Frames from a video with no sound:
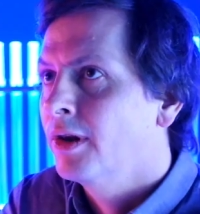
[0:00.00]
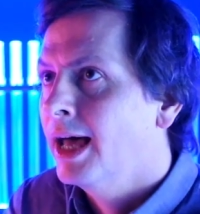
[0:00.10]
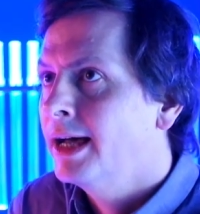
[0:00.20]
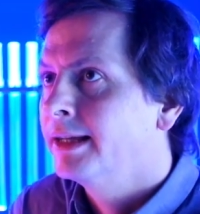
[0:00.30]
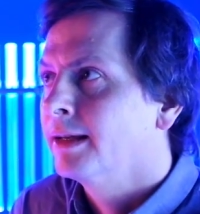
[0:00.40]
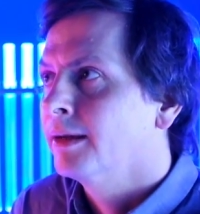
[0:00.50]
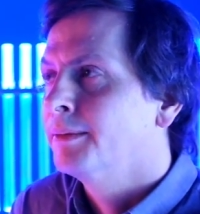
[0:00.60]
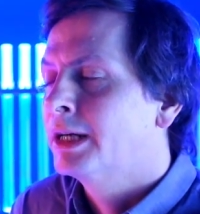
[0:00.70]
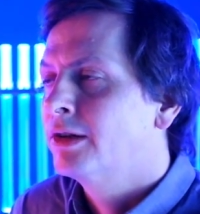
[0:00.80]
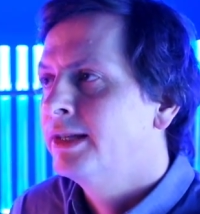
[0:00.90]
light,
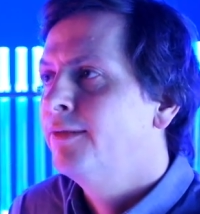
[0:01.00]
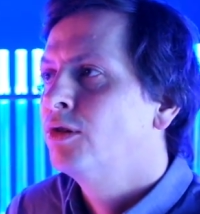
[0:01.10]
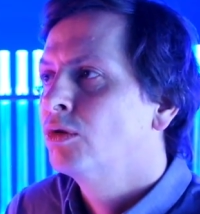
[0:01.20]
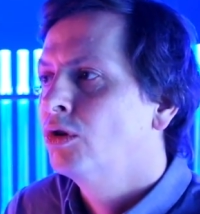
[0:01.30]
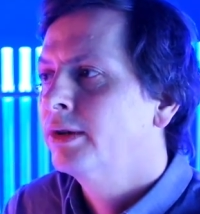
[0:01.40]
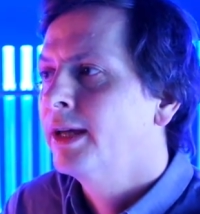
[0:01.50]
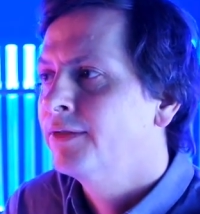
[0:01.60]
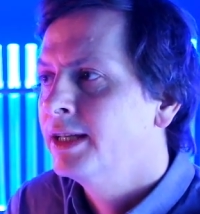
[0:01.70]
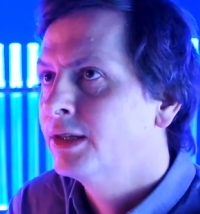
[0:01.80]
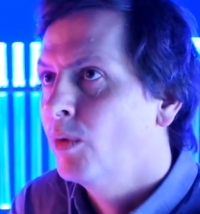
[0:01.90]
because if you don't have
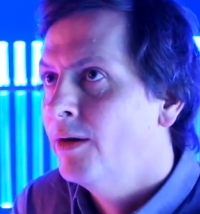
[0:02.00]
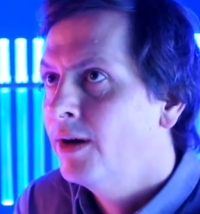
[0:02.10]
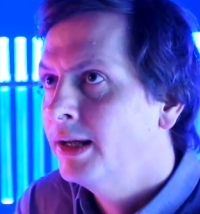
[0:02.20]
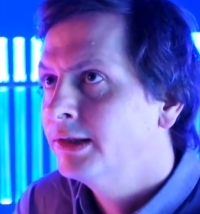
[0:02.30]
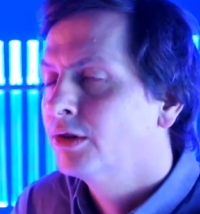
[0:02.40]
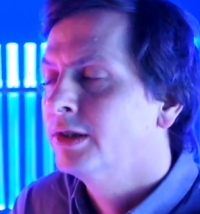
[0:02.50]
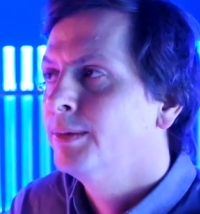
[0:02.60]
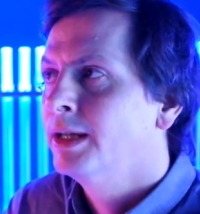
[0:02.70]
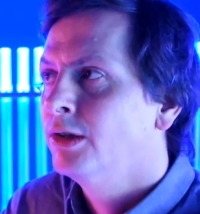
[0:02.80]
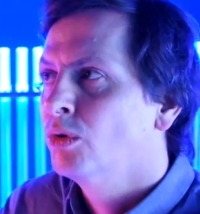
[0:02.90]
this wavelength, so it
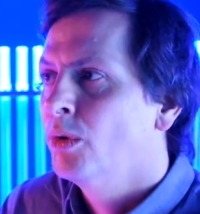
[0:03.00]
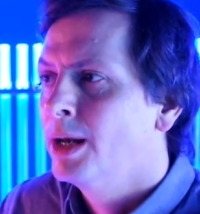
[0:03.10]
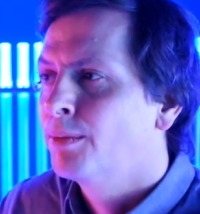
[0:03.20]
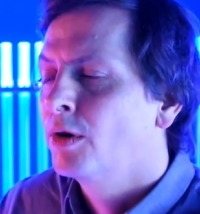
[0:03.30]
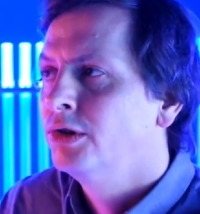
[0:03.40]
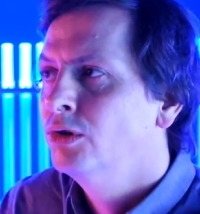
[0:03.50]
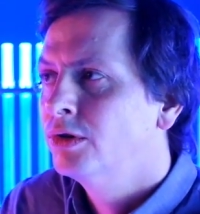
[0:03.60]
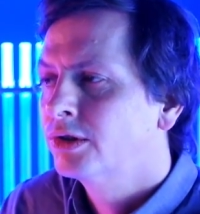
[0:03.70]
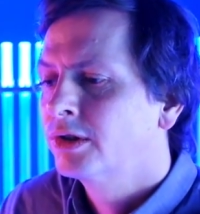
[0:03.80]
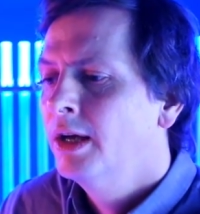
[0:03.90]
means you will
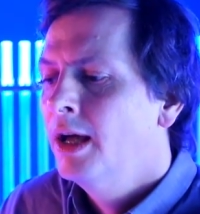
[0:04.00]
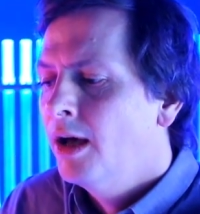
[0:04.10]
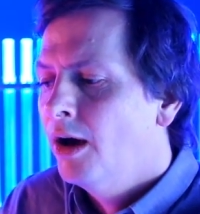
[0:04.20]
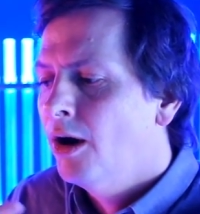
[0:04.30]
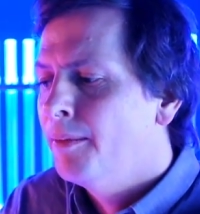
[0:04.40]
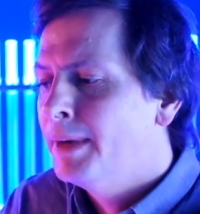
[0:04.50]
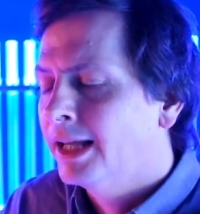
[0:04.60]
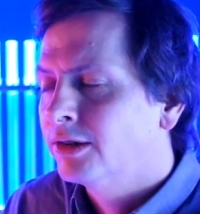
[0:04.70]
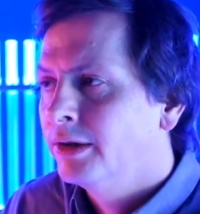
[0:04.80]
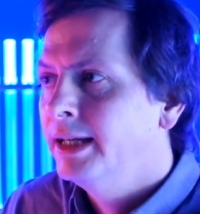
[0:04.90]
produce
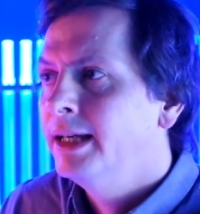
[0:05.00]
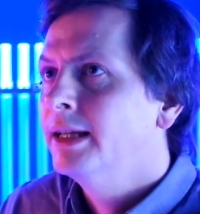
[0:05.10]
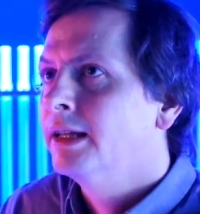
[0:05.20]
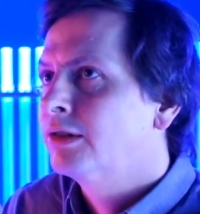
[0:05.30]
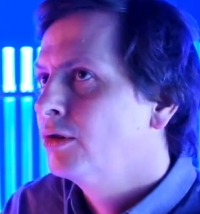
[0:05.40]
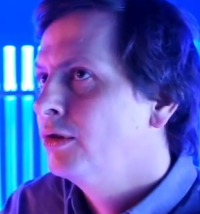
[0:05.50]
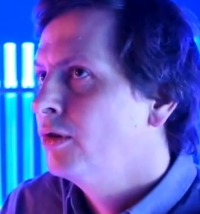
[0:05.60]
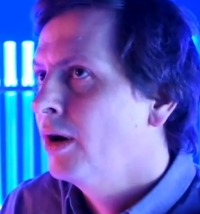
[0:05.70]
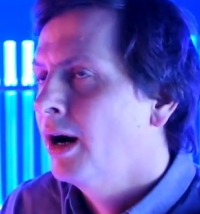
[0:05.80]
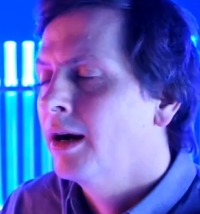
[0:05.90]
melatonin, and so
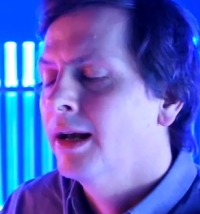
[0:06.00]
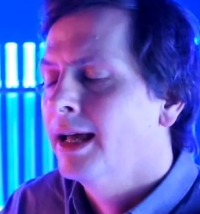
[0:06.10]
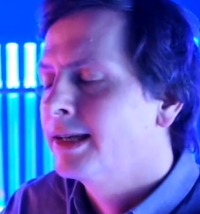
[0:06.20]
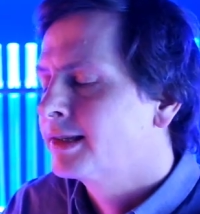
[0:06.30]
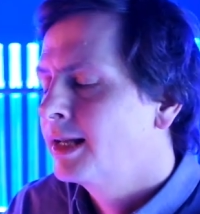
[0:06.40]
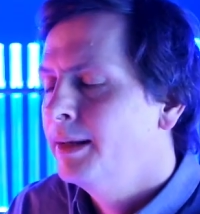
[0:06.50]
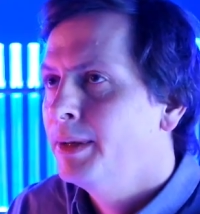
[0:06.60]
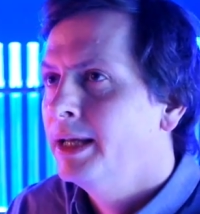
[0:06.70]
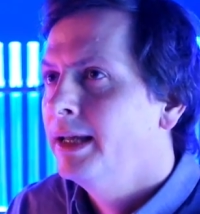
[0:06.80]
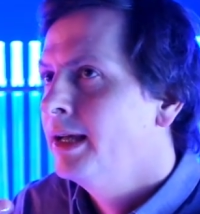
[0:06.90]
you are like
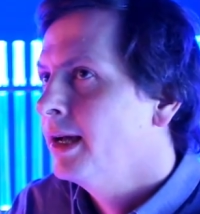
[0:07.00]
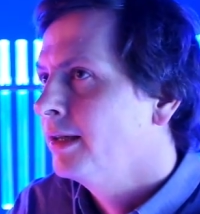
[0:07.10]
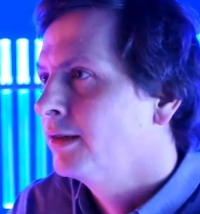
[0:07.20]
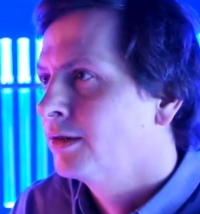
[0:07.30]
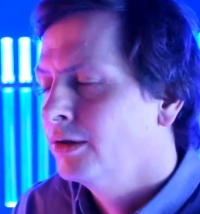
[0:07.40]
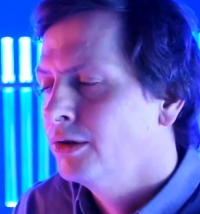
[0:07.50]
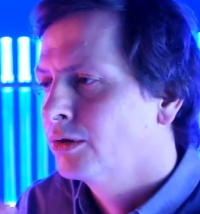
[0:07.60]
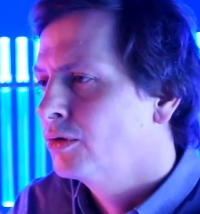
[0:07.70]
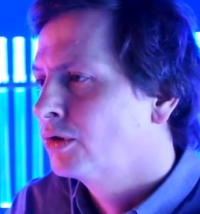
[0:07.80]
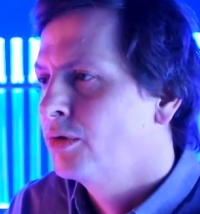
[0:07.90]
sleepy, and you
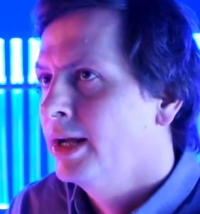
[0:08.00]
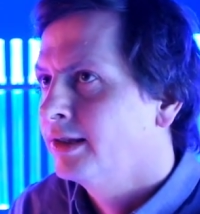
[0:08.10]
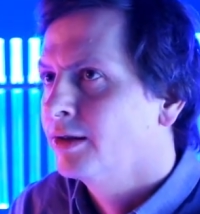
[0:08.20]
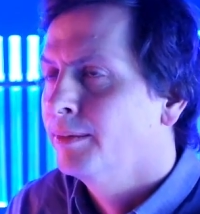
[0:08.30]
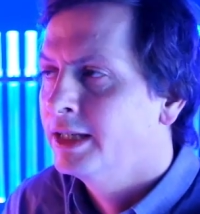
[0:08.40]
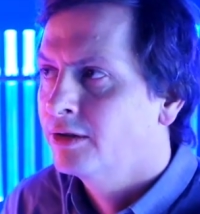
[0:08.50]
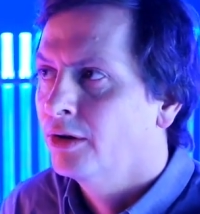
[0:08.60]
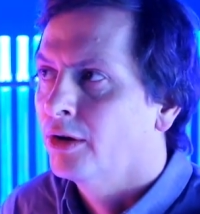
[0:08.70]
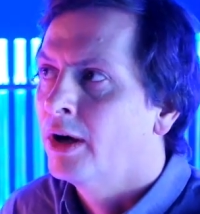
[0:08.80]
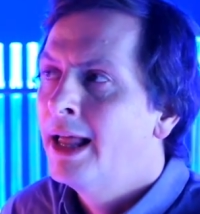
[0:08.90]
could create some
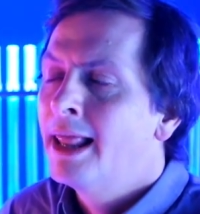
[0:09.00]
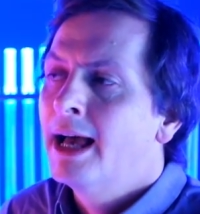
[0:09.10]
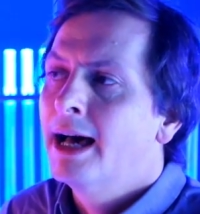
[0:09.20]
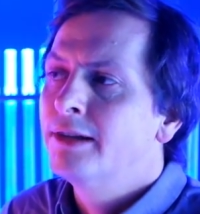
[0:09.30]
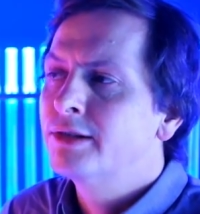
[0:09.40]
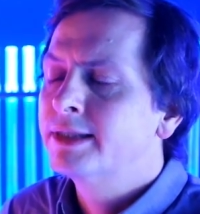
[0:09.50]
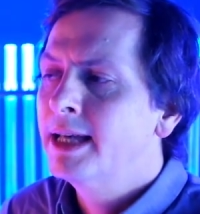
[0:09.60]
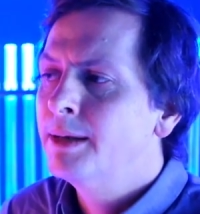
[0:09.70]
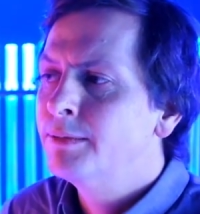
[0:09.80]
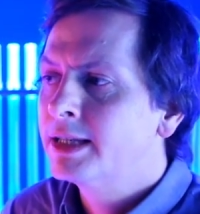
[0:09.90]
disorder. And the
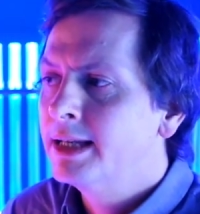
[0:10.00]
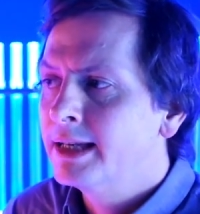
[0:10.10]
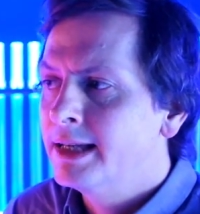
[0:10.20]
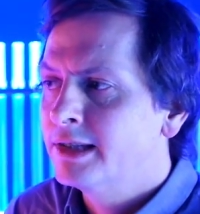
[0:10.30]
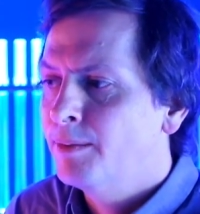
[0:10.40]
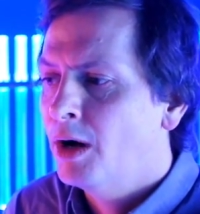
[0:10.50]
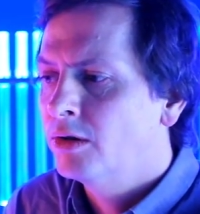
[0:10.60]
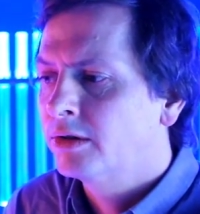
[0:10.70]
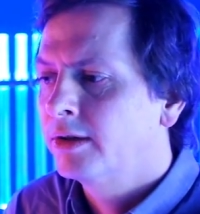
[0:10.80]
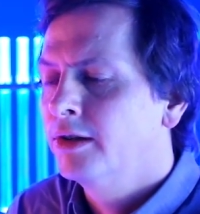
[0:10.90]
same thing is
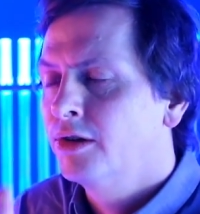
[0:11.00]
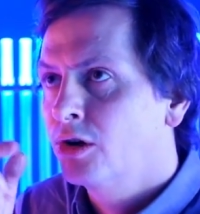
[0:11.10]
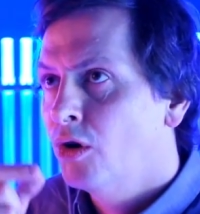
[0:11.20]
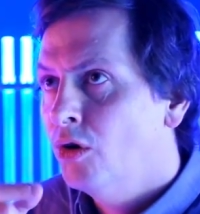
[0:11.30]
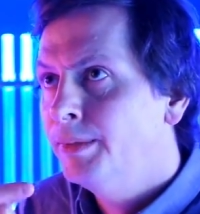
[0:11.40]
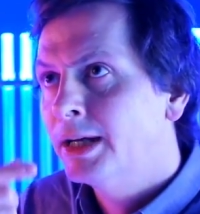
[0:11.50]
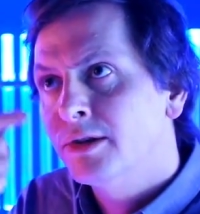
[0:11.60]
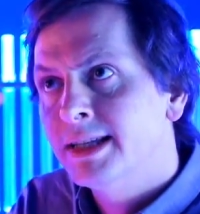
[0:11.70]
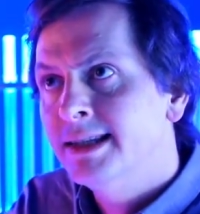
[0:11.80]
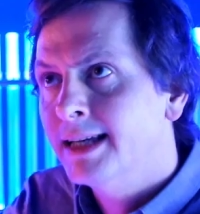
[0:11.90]
about the cone,
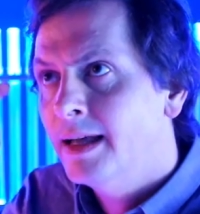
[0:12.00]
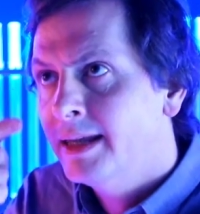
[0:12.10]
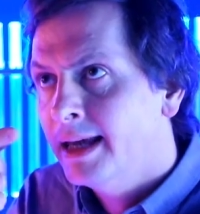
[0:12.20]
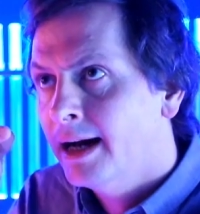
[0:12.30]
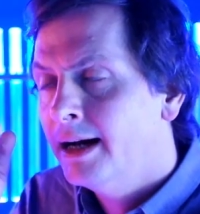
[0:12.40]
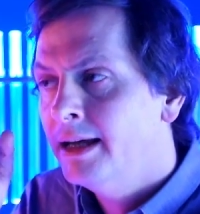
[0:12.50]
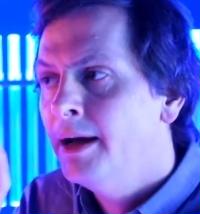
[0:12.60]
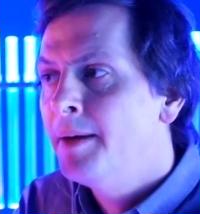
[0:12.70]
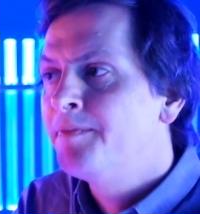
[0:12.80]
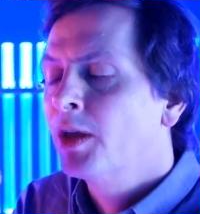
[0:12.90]
because inside the eye
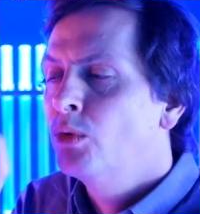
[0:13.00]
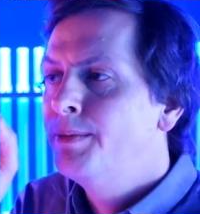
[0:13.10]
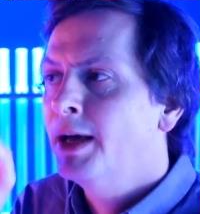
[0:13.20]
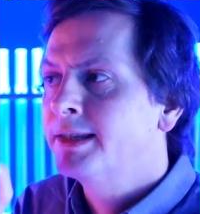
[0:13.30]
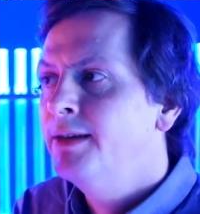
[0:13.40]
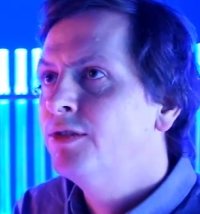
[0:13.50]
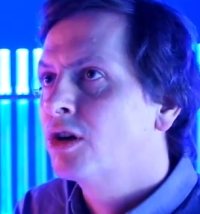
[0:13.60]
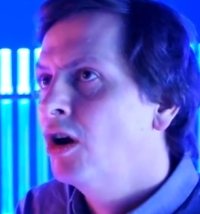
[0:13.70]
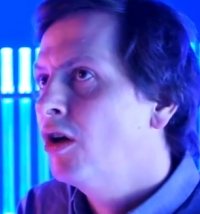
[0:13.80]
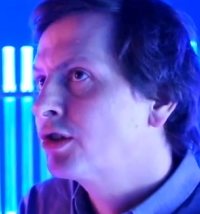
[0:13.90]
we perceive the
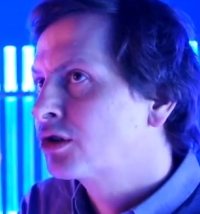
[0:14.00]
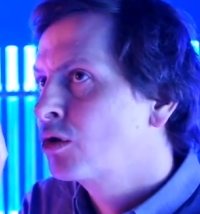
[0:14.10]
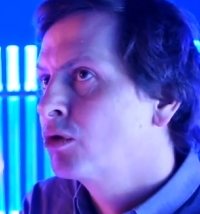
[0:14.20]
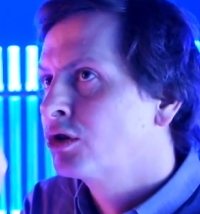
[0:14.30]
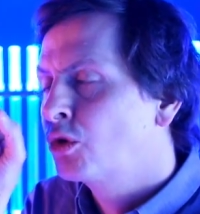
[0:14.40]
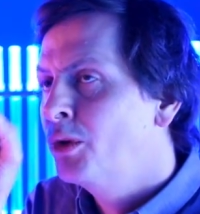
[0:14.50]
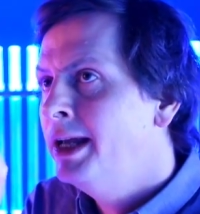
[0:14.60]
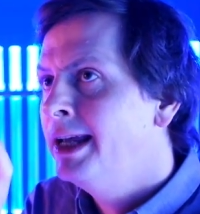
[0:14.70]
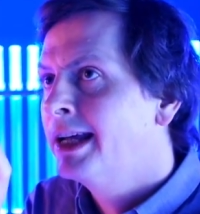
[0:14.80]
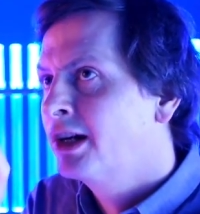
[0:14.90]
colors through
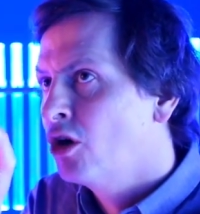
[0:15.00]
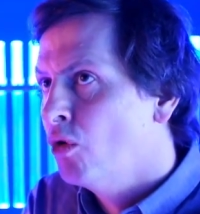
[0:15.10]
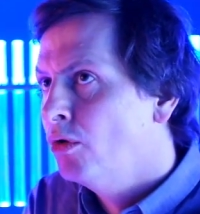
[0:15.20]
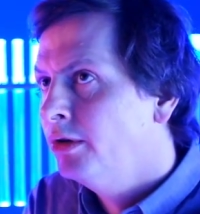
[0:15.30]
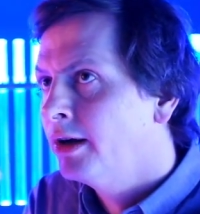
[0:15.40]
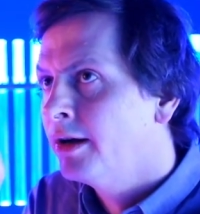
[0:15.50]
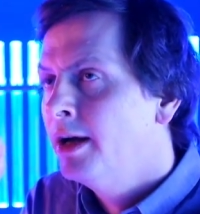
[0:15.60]
3 cones.